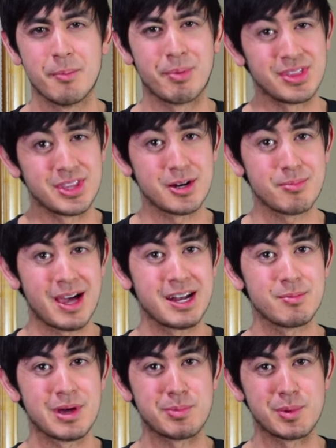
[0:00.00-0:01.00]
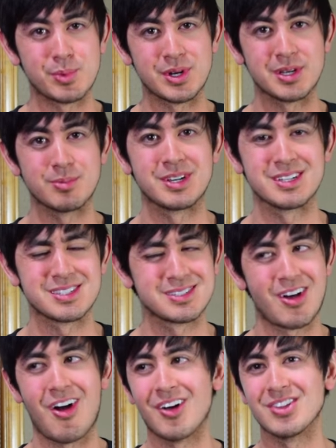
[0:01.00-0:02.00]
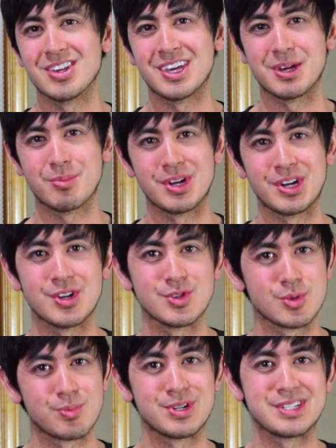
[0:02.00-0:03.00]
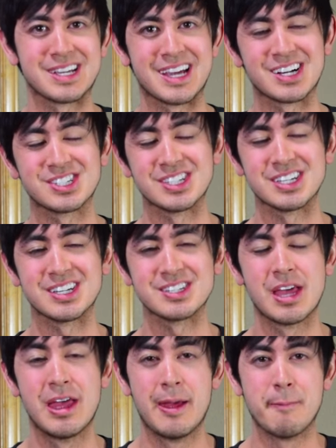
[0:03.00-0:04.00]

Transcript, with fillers: but in their mind it might be printing because hardly anybody knows what printing actually is.